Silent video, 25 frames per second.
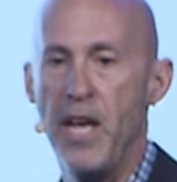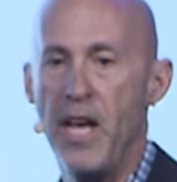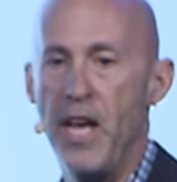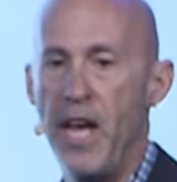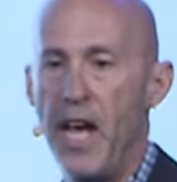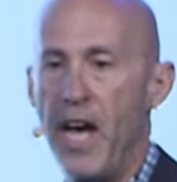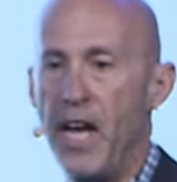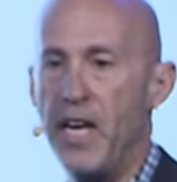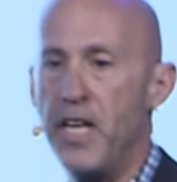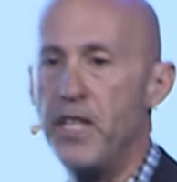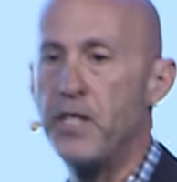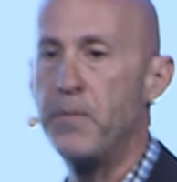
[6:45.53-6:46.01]

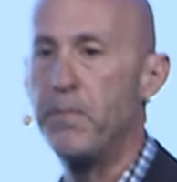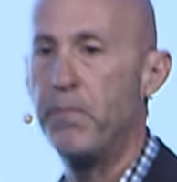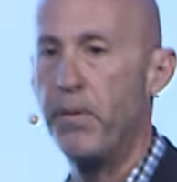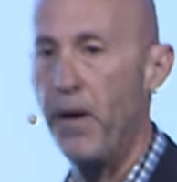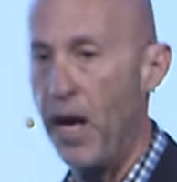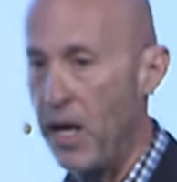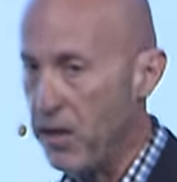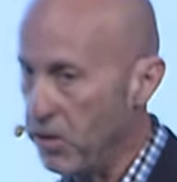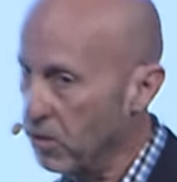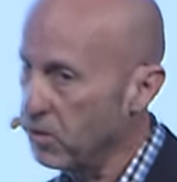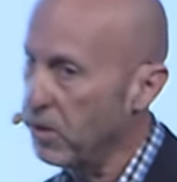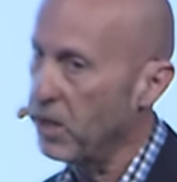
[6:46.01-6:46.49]
And it's
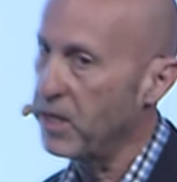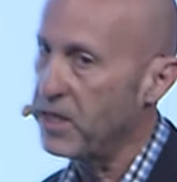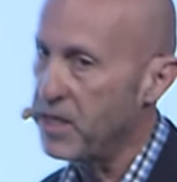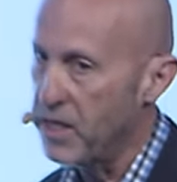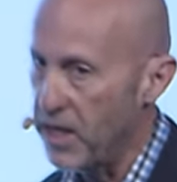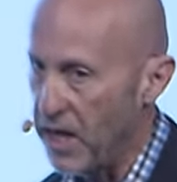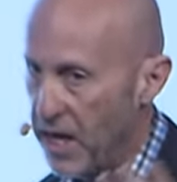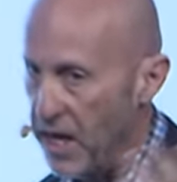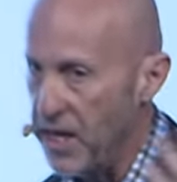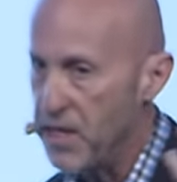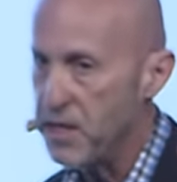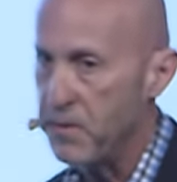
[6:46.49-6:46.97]

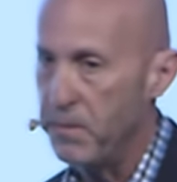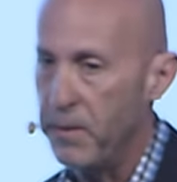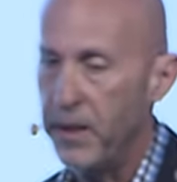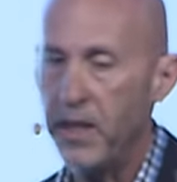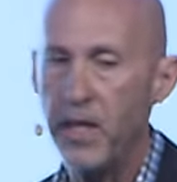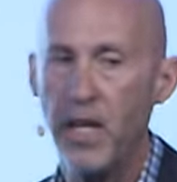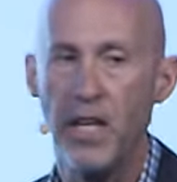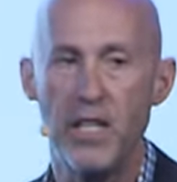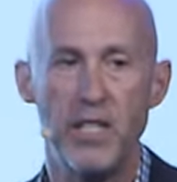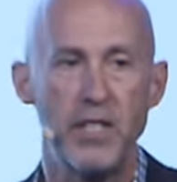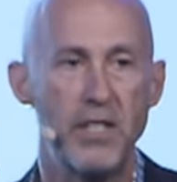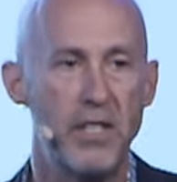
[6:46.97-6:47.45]
prioritized
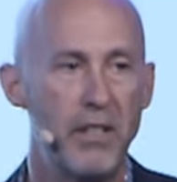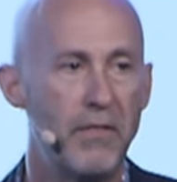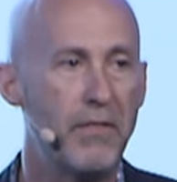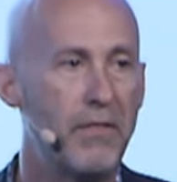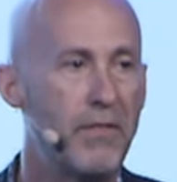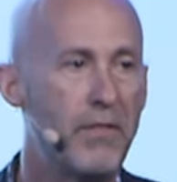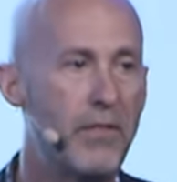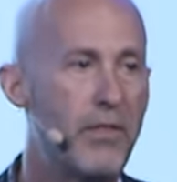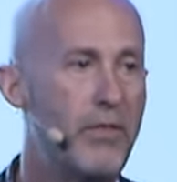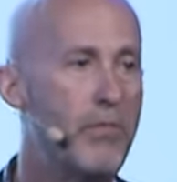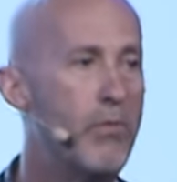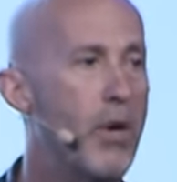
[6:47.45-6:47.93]
because of,
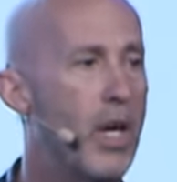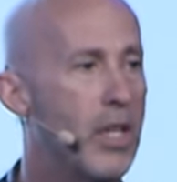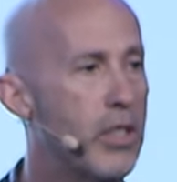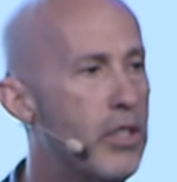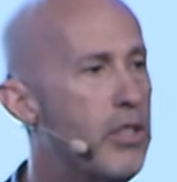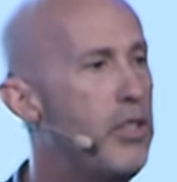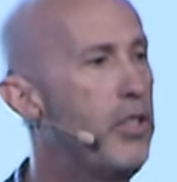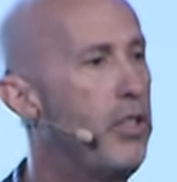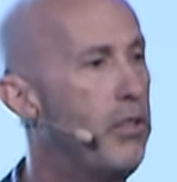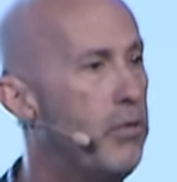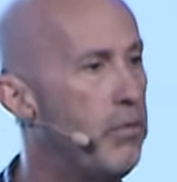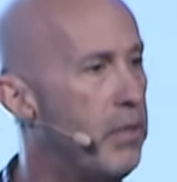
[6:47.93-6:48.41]
well,
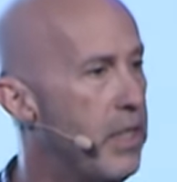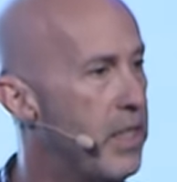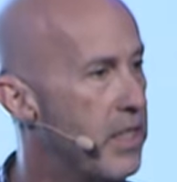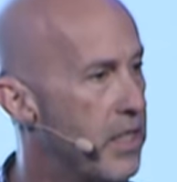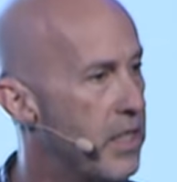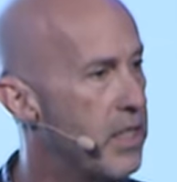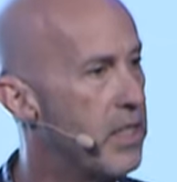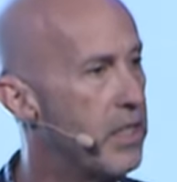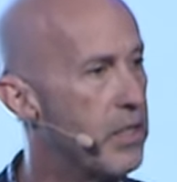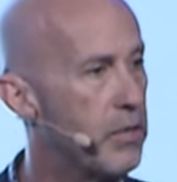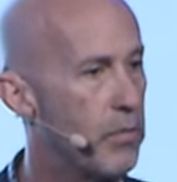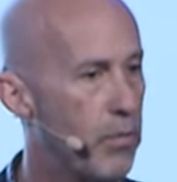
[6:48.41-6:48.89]
two
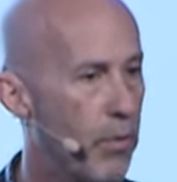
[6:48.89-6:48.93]
reasons.